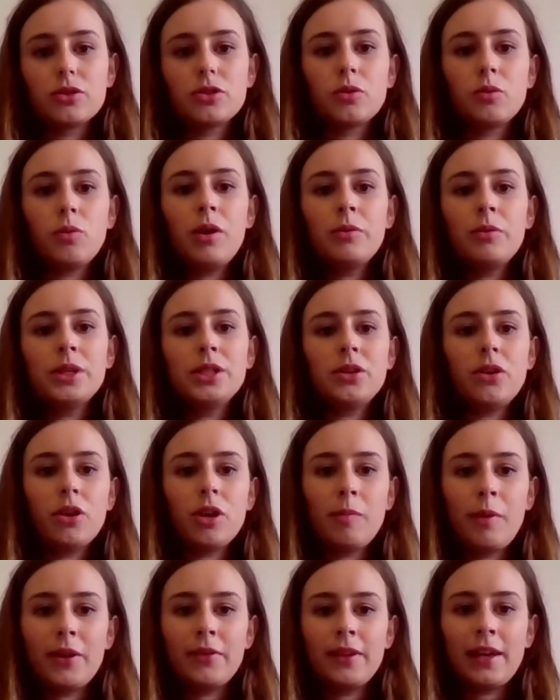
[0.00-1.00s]
So while we talk
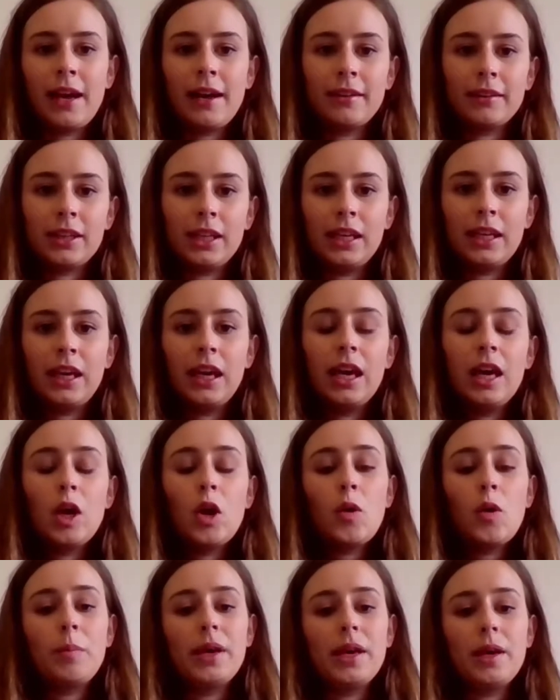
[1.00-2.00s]
about the algae
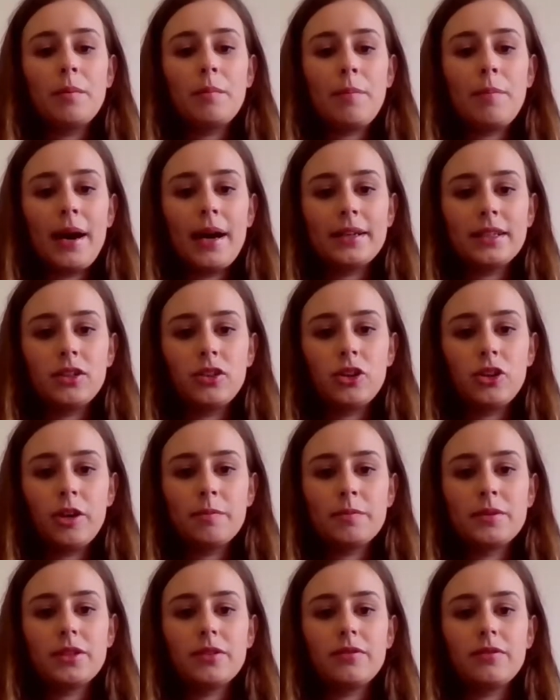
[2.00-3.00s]
being bad in
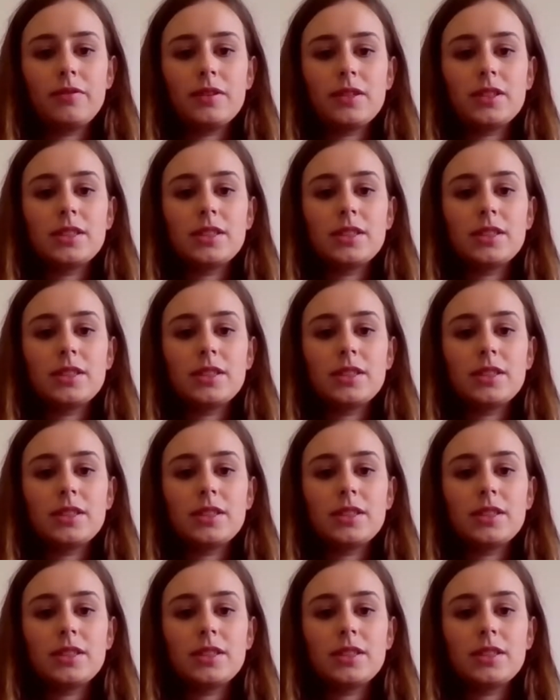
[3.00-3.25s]
terms of